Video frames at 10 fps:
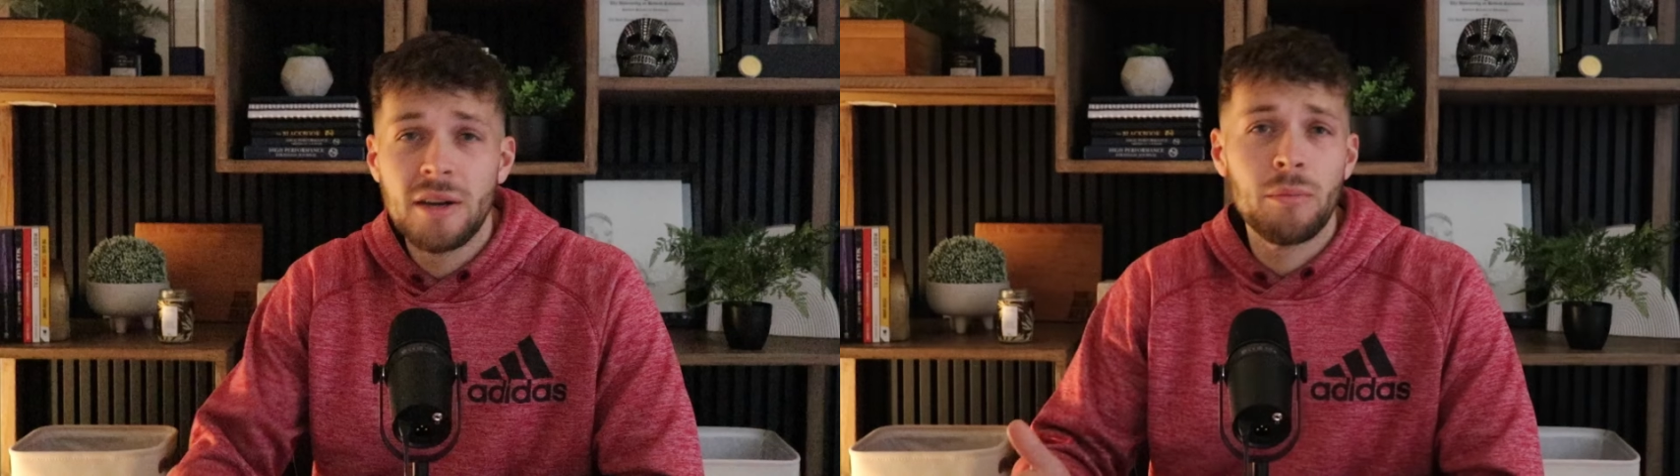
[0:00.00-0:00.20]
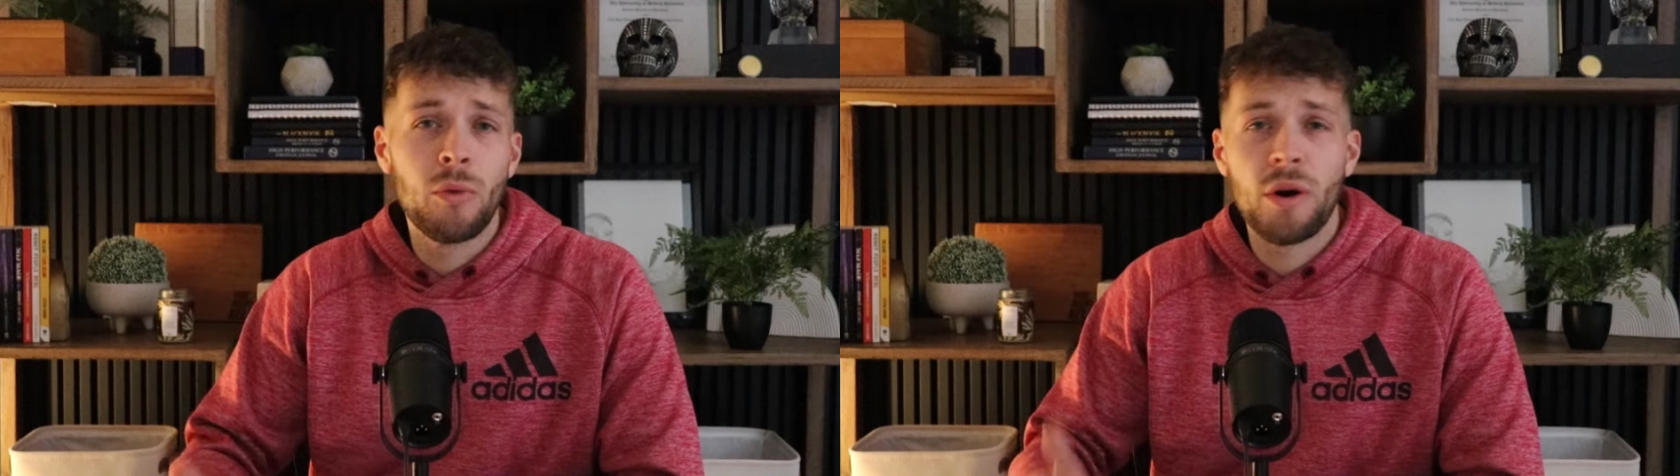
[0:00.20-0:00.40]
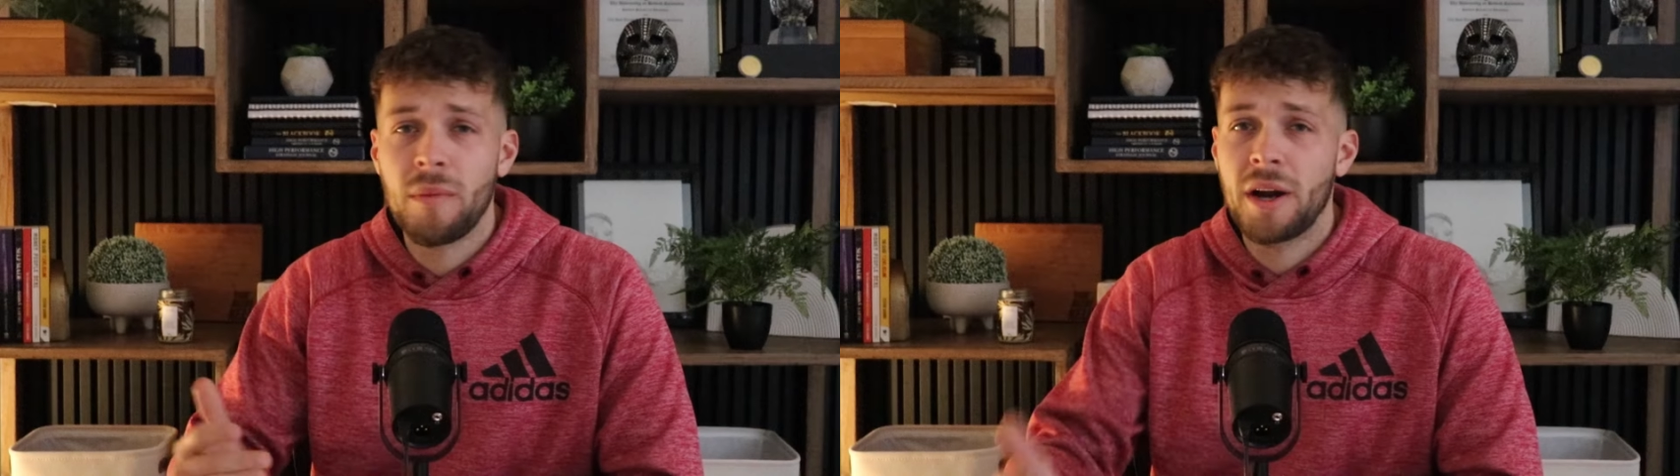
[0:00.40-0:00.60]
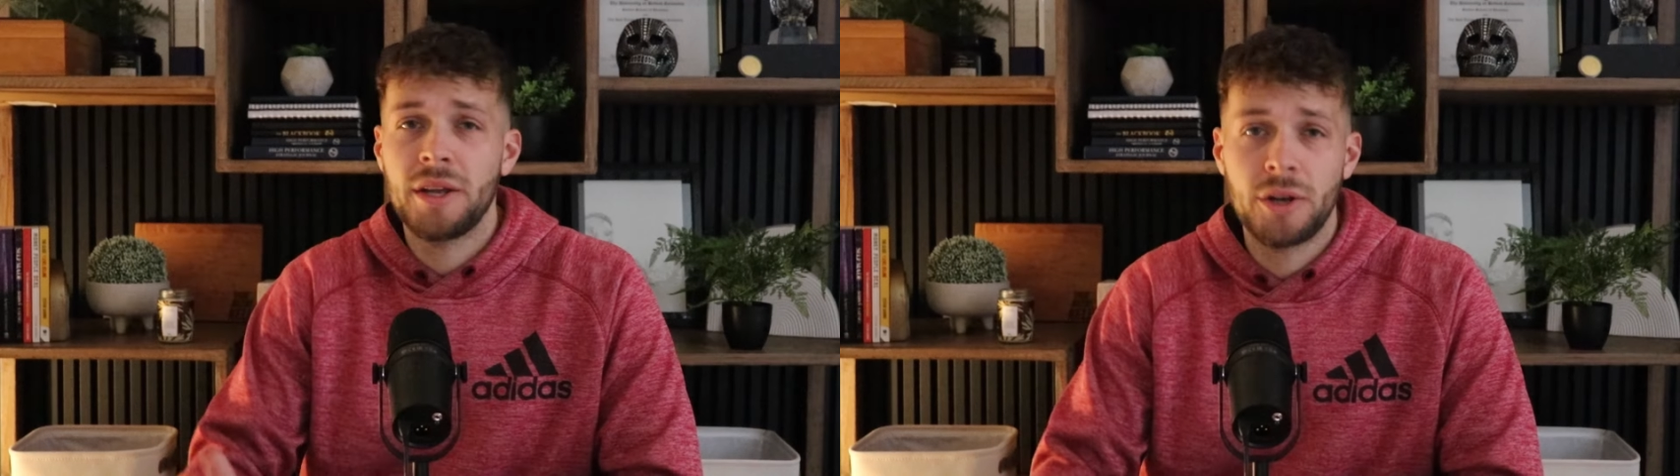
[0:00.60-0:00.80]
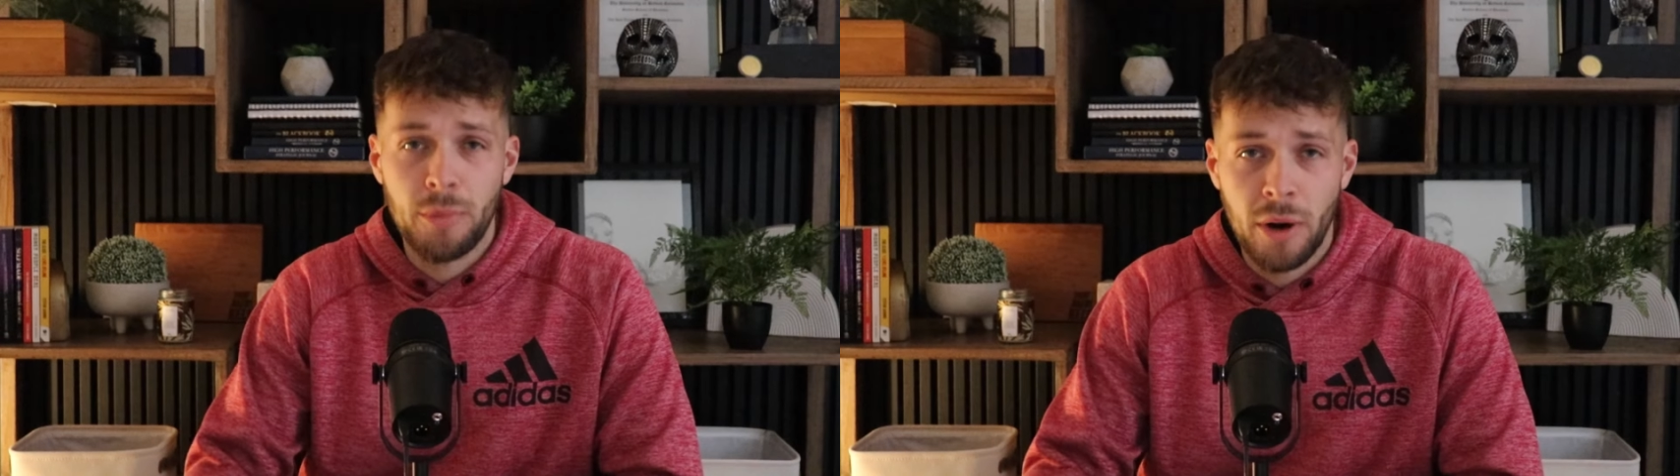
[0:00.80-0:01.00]
more
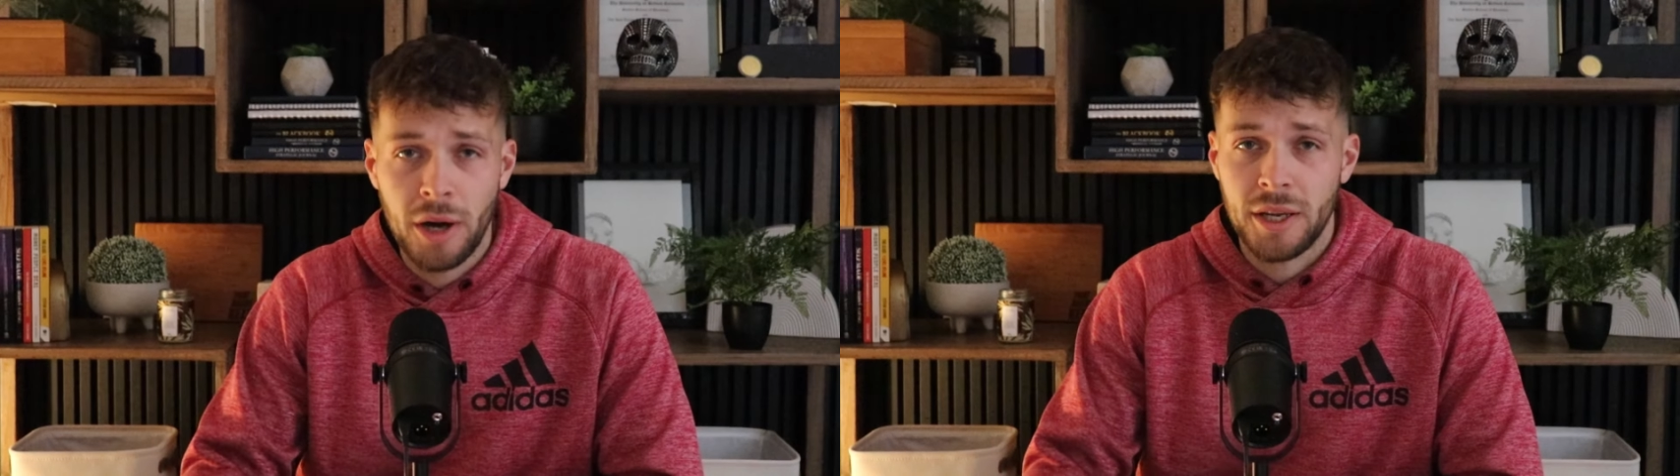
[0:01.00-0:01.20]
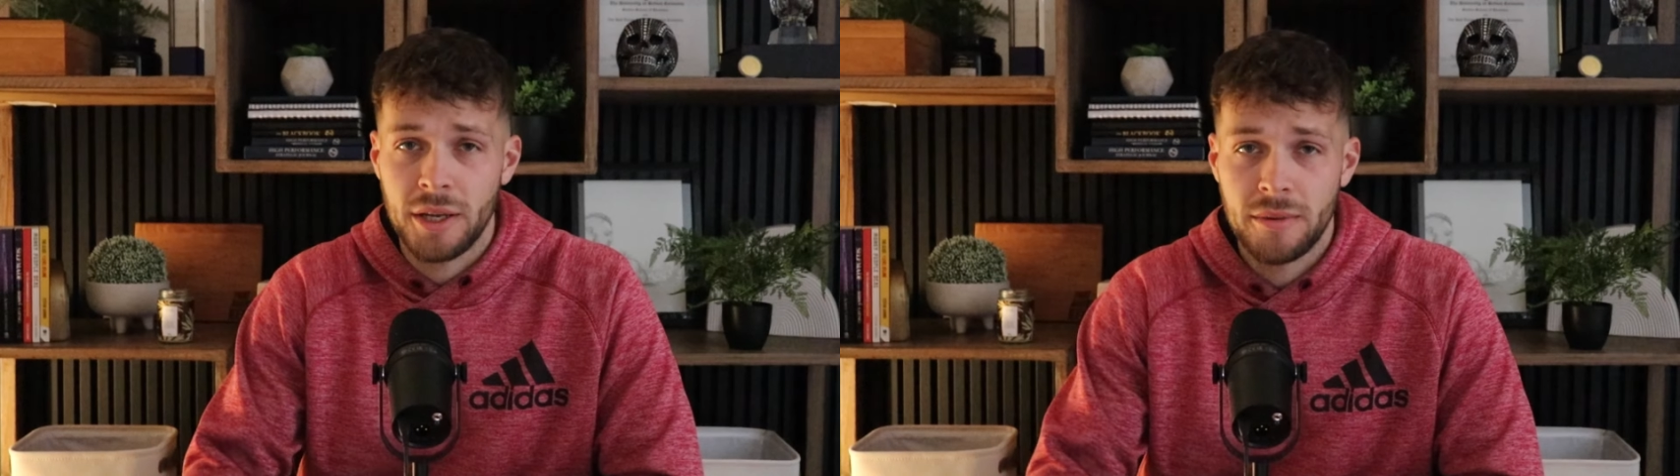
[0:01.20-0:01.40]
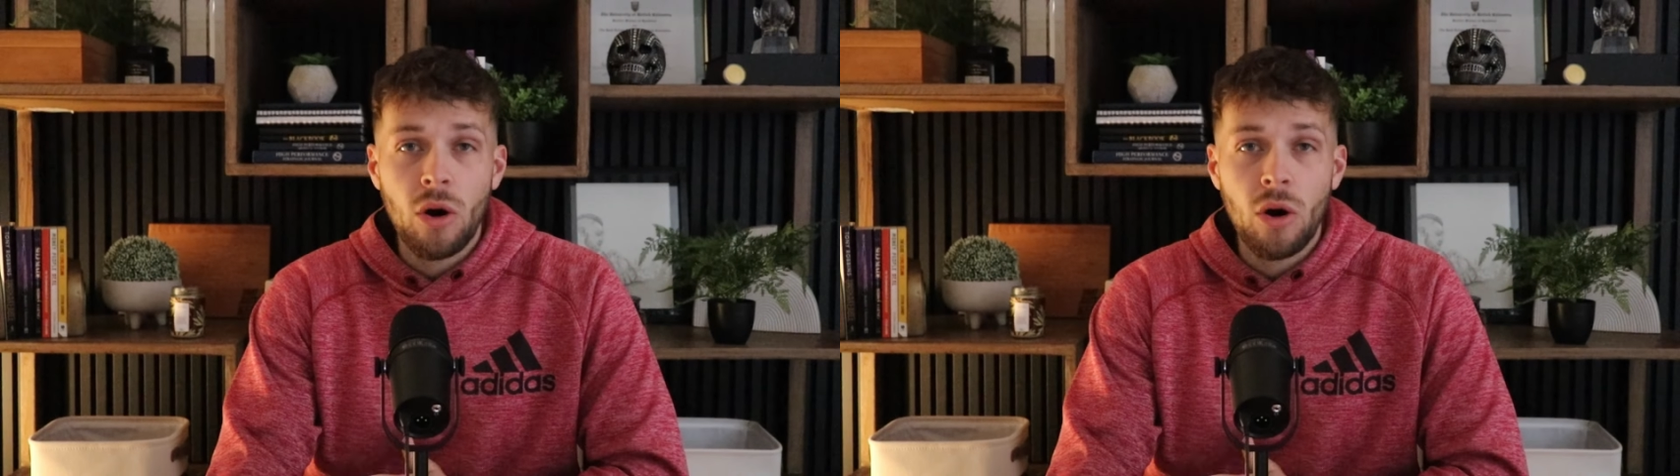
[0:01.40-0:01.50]
money in your pocket.